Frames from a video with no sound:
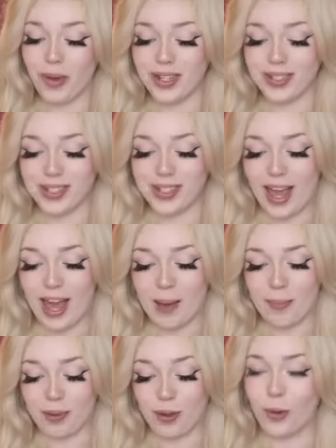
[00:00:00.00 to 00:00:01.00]
what is this
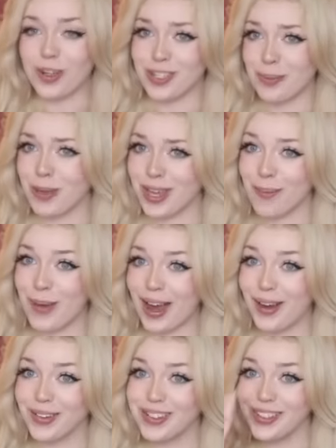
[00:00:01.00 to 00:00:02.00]
app going to be
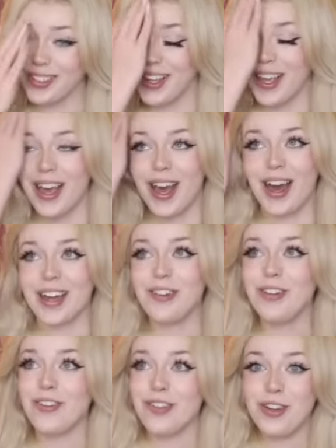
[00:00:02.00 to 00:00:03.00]
about? I
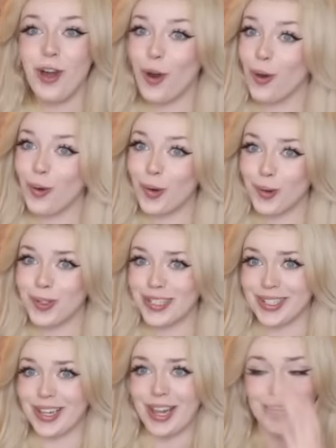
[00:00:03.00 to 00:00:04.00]
don't even know who
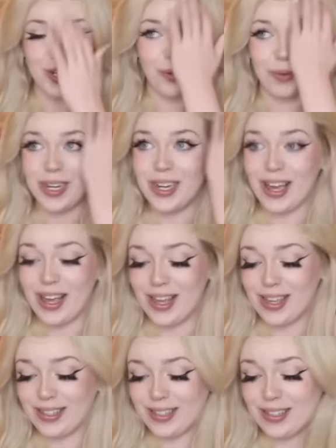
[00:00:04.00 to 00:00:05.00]

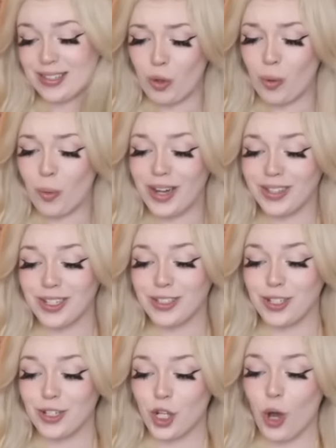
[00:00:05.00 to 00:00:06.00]
Slendrina is. You want us
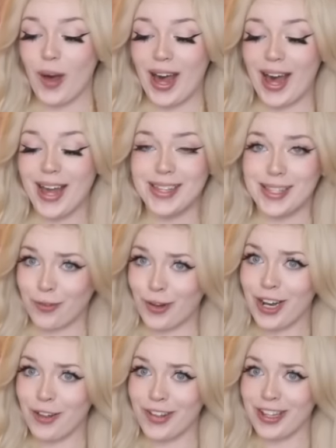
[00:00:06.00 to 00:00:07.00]
to show ads
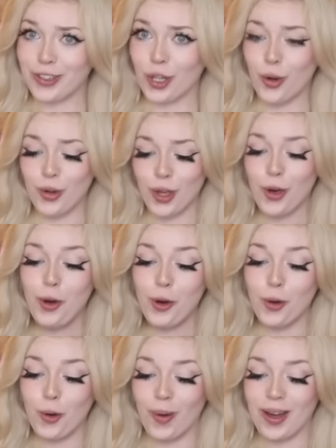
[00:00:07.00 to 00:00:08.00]
relevant to
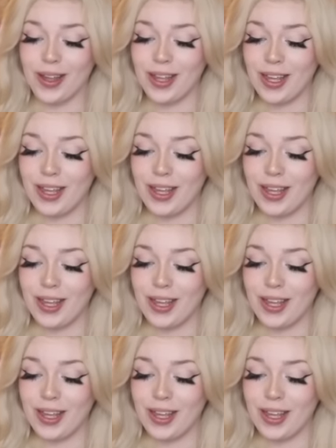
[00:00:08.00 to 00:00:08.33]
you?